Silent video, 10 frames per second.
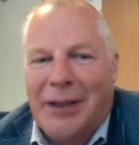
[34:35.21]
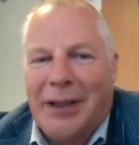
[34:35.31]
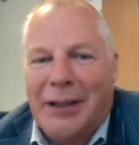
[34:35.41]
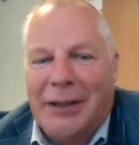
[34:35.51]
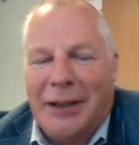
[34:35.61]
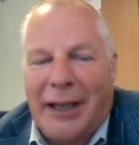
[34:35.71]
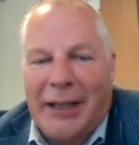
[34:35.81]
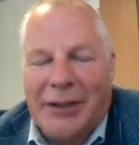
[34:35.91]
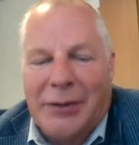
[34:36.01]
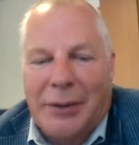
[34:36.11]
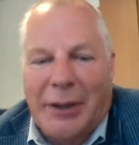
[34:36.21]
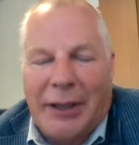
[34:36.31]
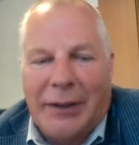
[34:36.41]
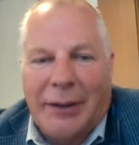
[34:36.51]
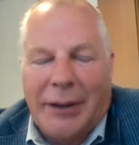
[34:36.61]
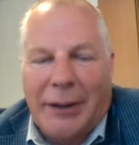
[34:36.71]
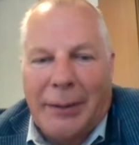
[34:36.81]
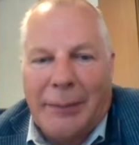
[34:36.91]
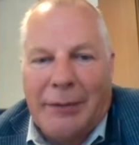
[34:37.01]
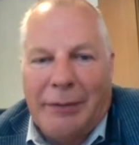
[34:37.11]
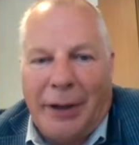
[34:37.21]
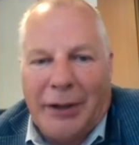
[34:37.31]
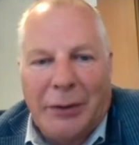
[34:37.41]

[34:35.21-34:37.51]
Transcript: The layers you can divide.